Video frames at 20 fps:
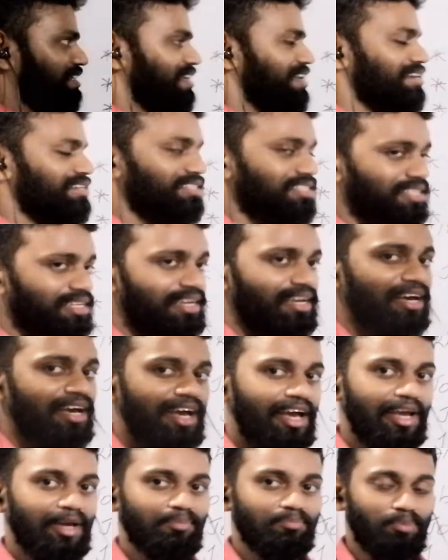kicked
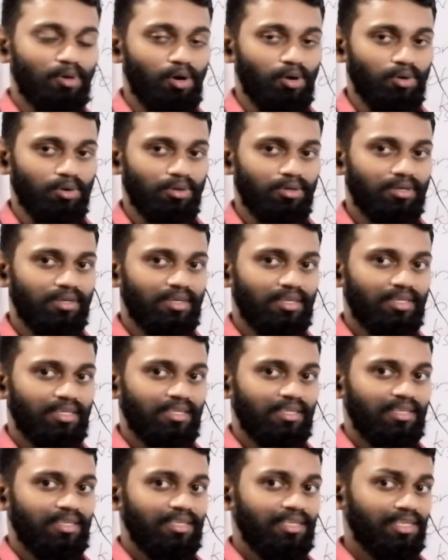a ball.
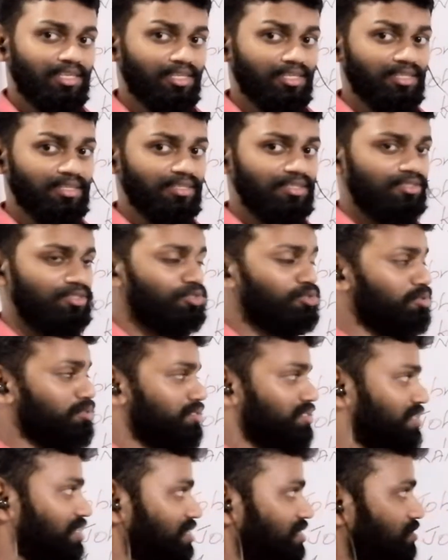Here you
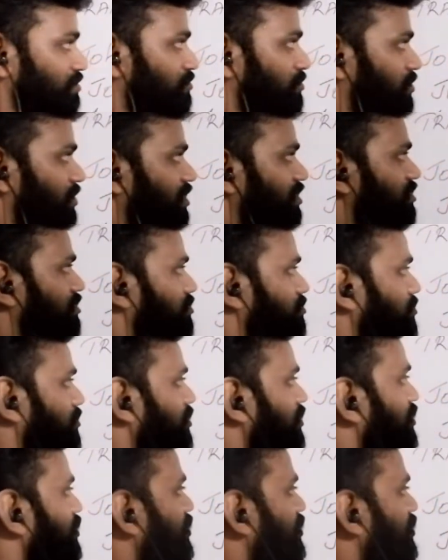see the verb